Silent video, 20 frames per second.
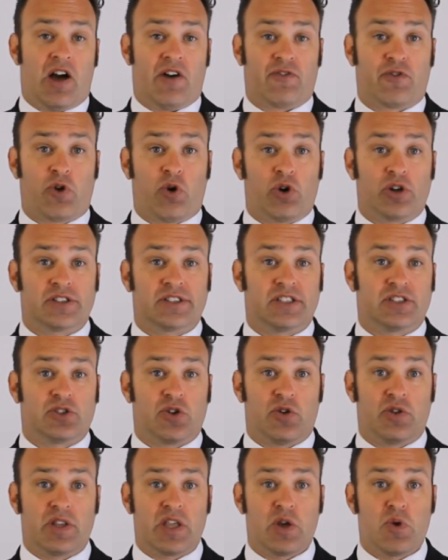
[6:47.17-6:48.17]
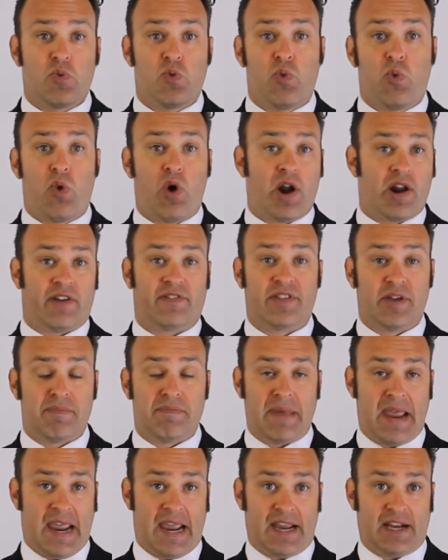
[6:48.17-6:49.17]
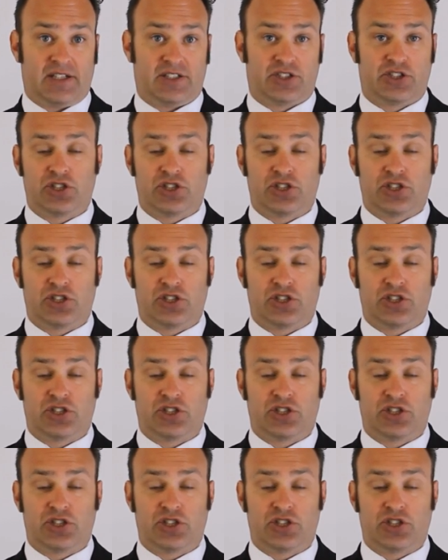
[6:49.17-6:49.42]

Of course, there's only one of them made.